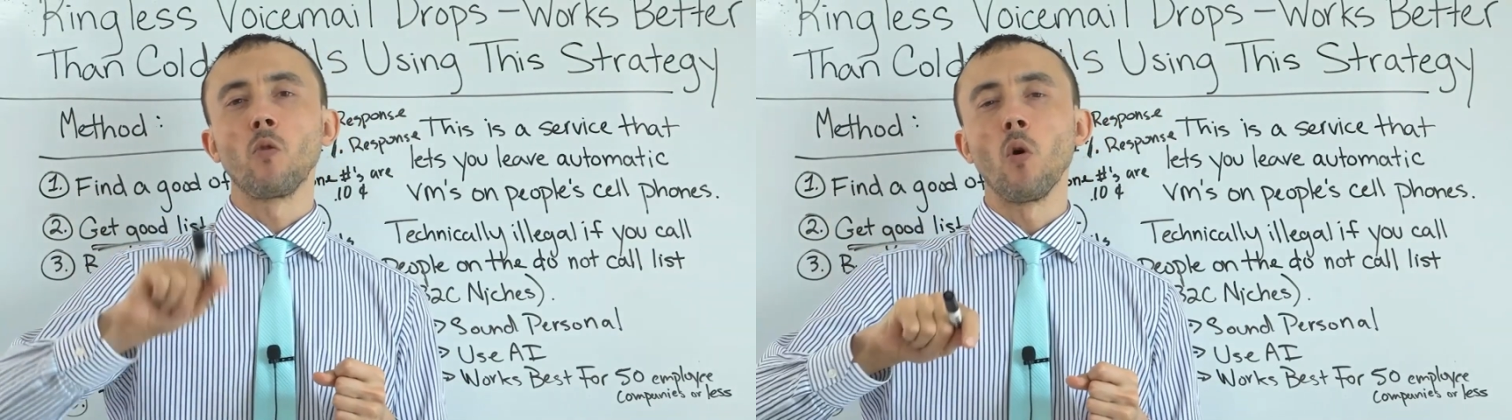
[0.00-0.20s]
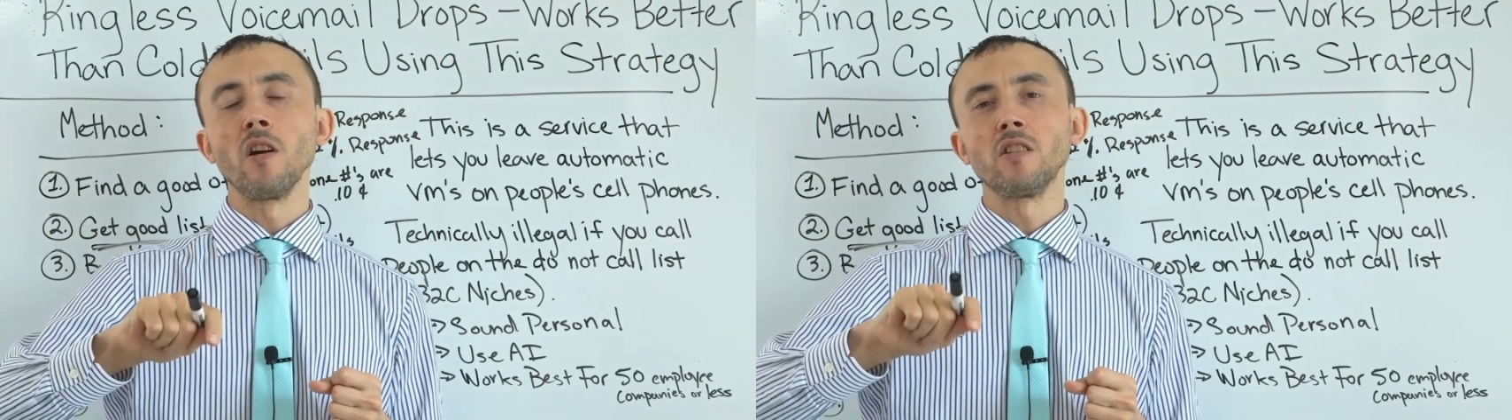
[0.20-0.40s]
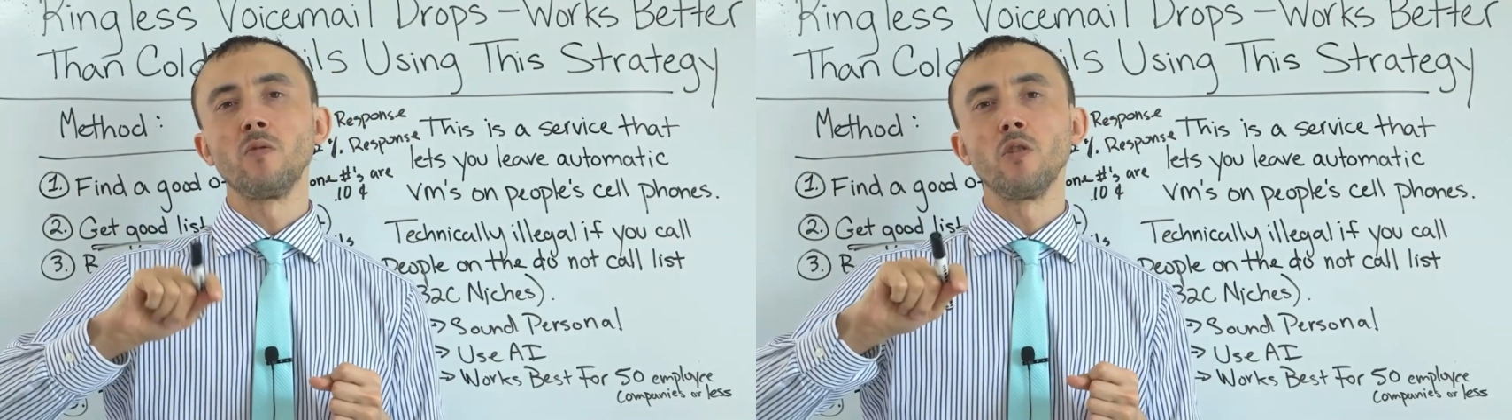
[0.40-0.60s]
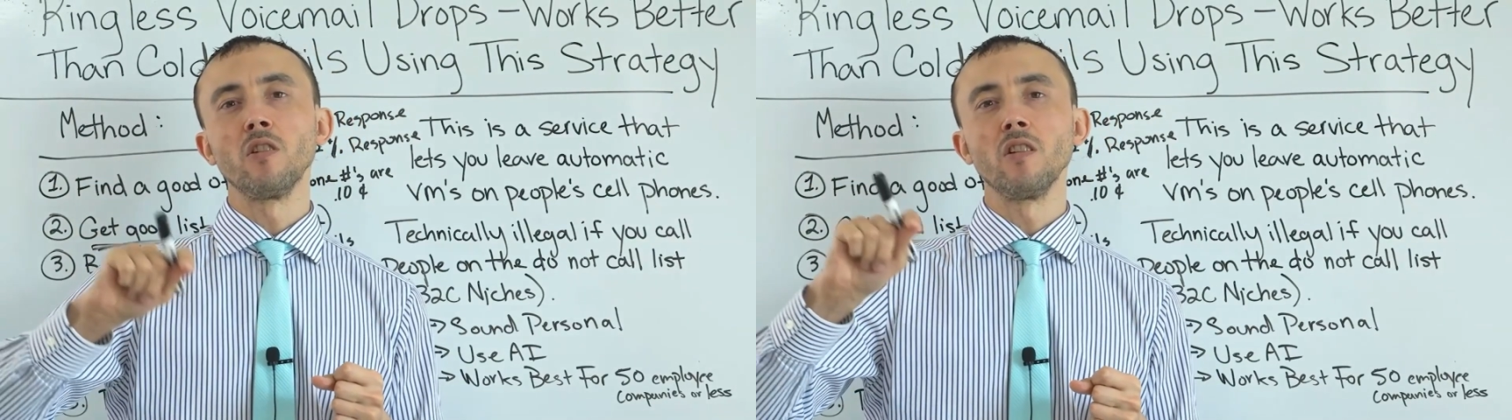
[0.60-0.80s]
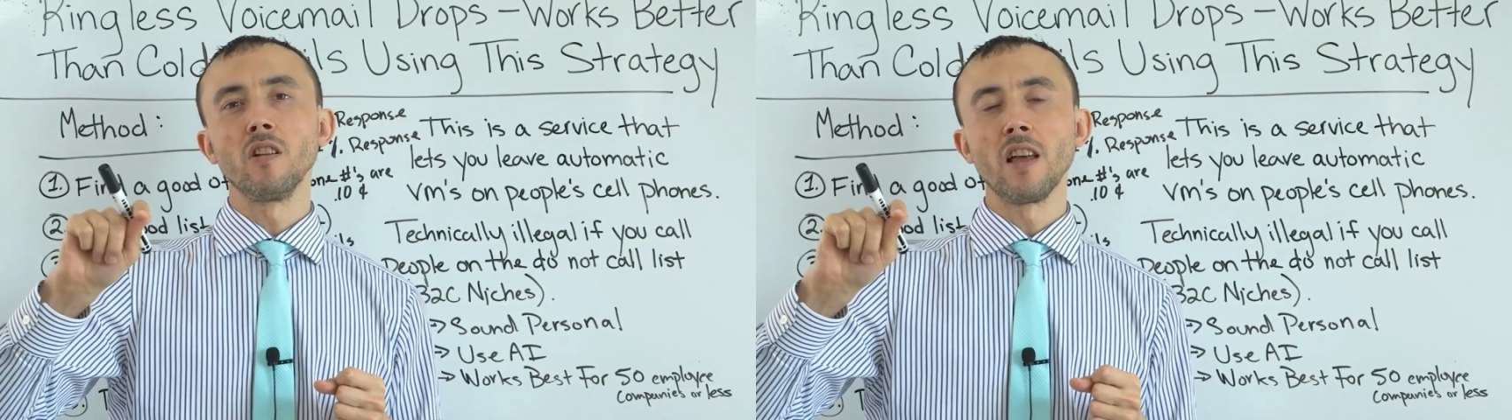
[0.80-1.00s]
course, if
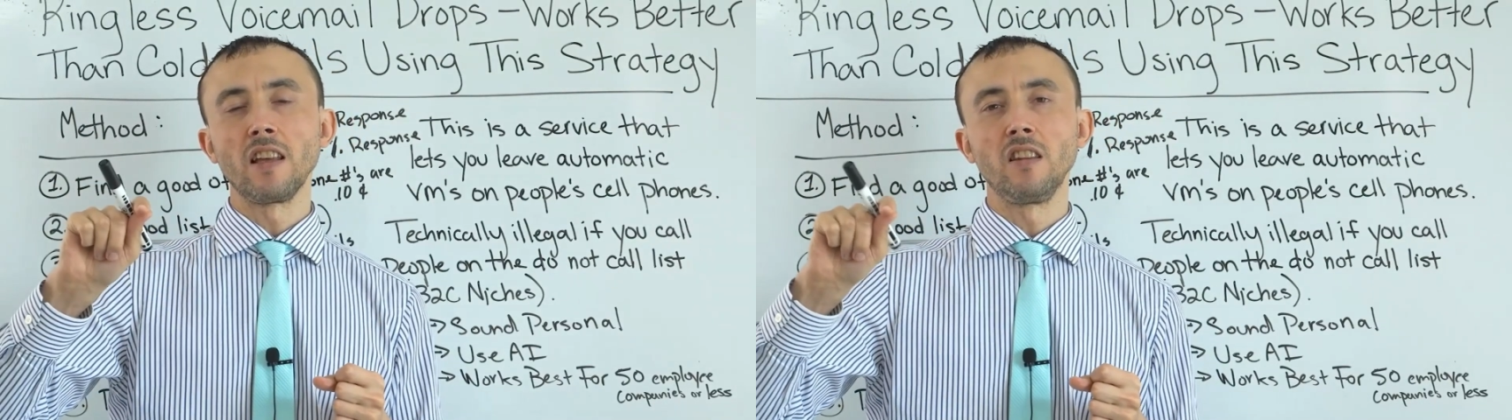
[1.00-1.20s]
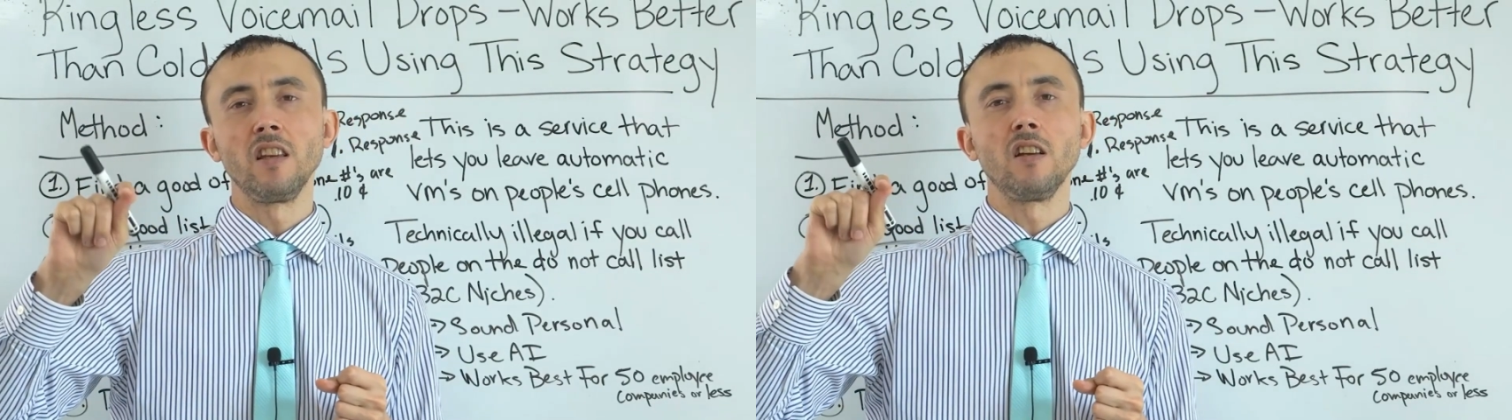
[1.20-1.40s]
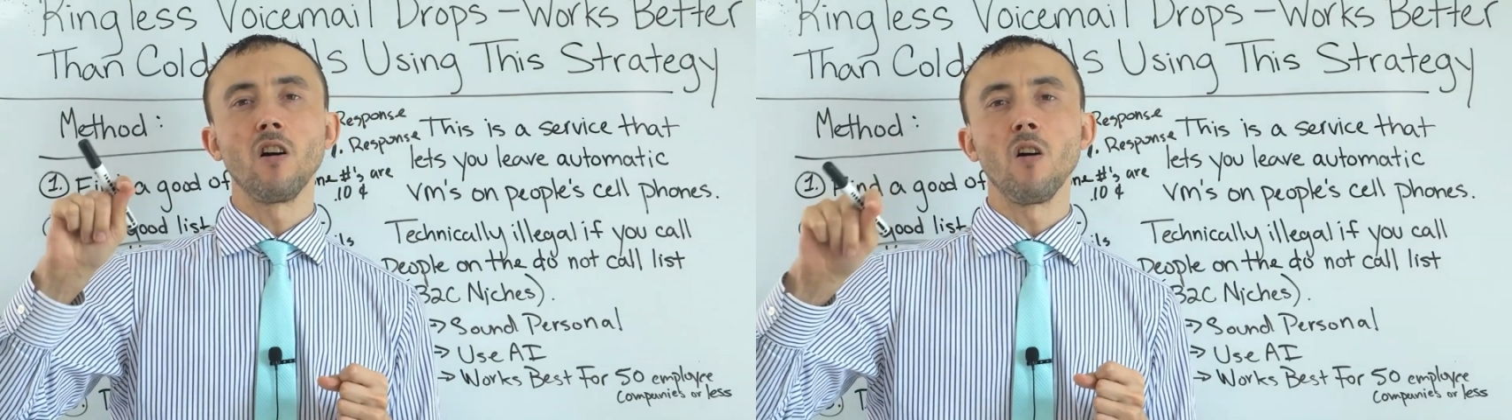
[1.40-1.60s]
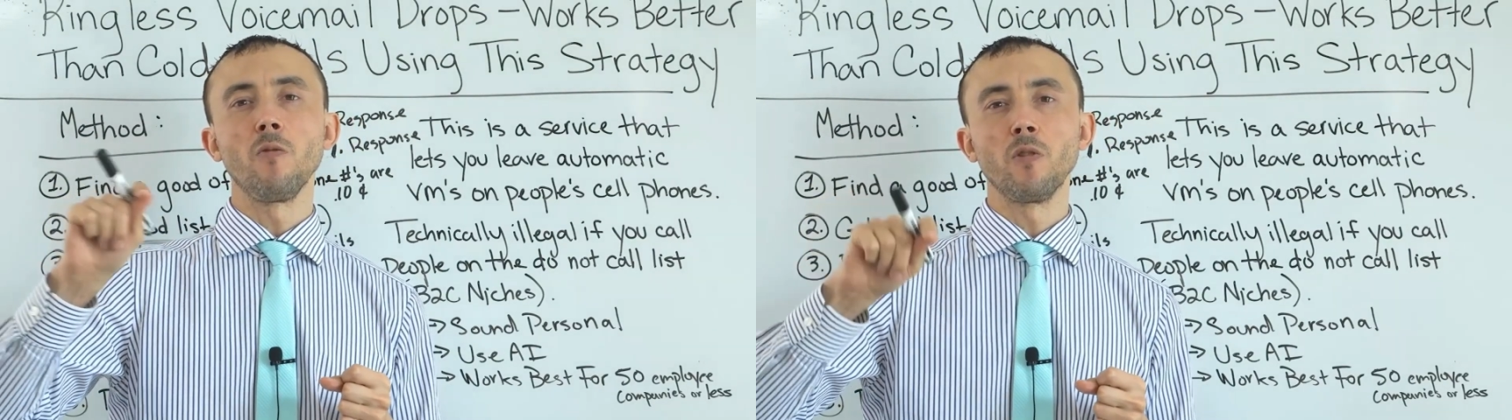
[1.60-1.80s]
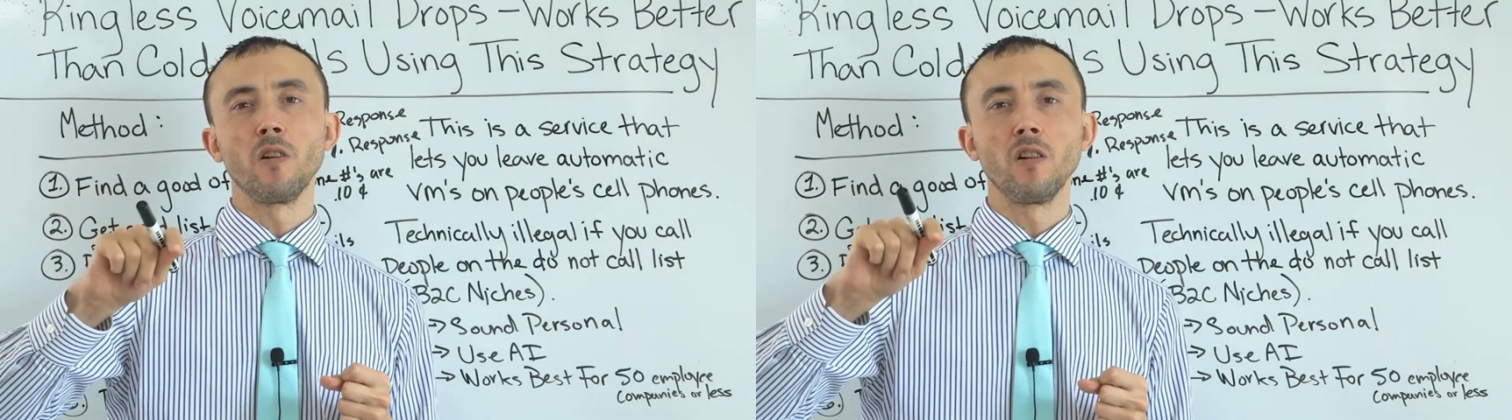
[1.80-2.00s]
you're like the
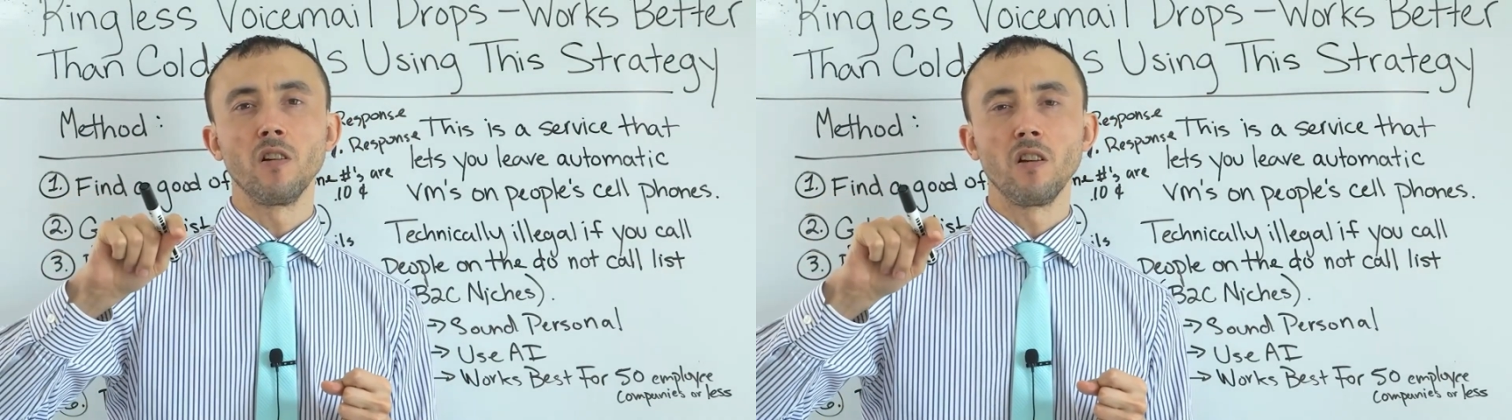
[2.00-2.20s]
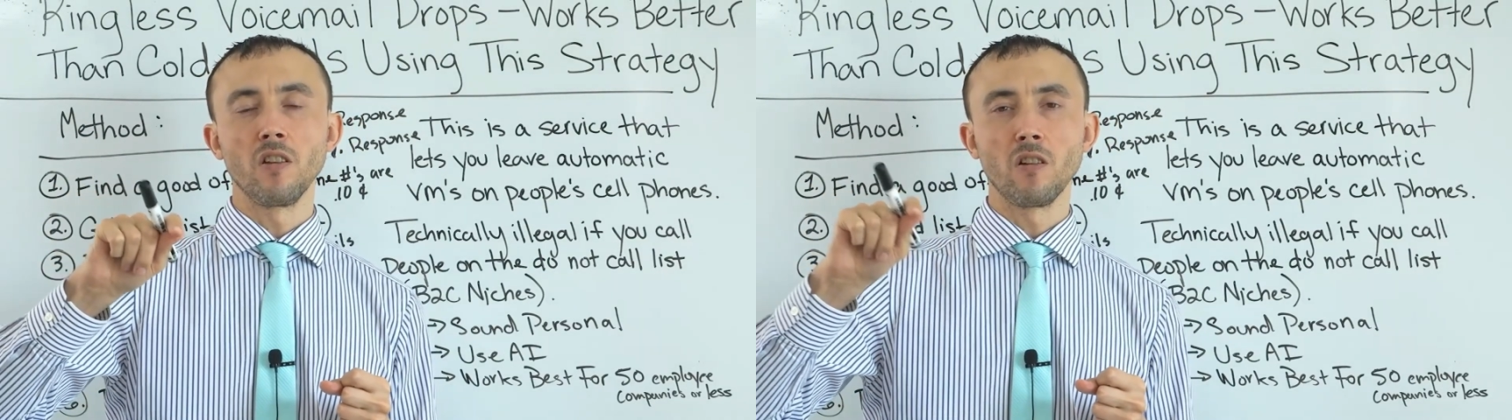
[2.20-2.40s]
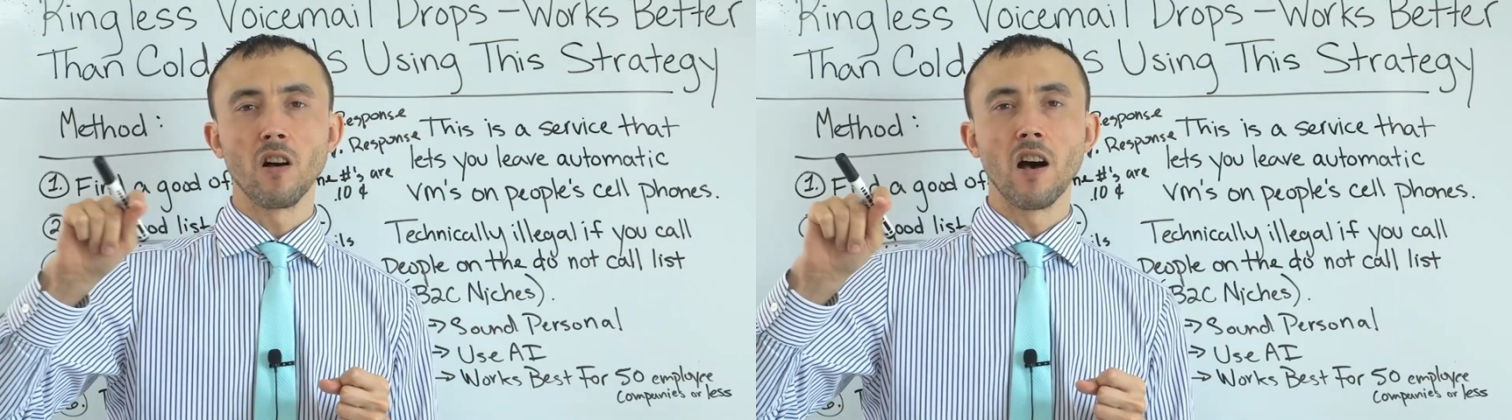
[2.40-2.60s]
golfer, the,